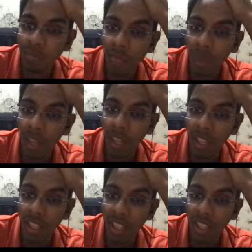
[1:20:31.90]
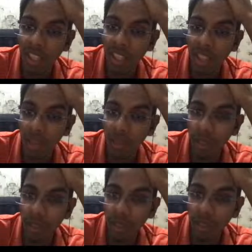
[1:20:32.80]
Okay, knight d7.
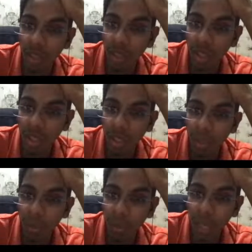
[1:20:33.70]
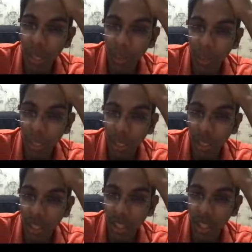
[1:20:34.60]

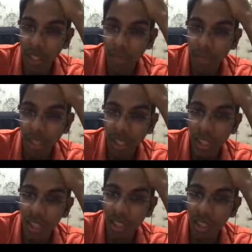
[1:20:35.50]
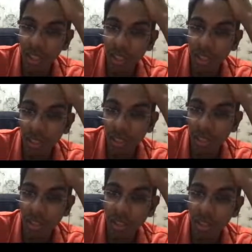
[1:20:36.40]
Maybe coming here.
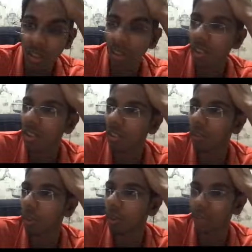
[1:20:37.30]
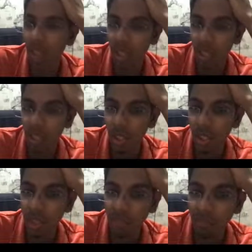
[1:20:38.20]
Somewhat of an
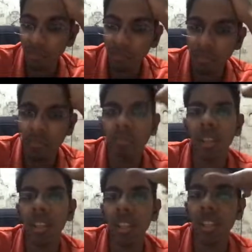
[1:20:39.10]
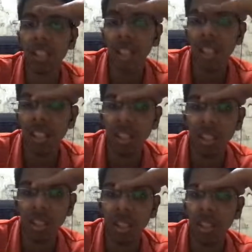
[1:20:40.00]
idea. Here is knight
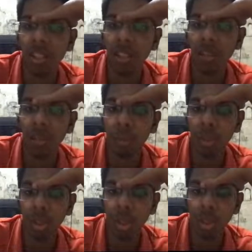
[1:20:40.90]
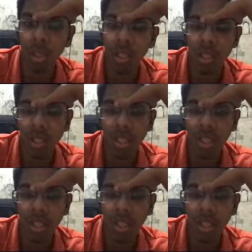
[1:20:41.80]
d3, covering both the squares.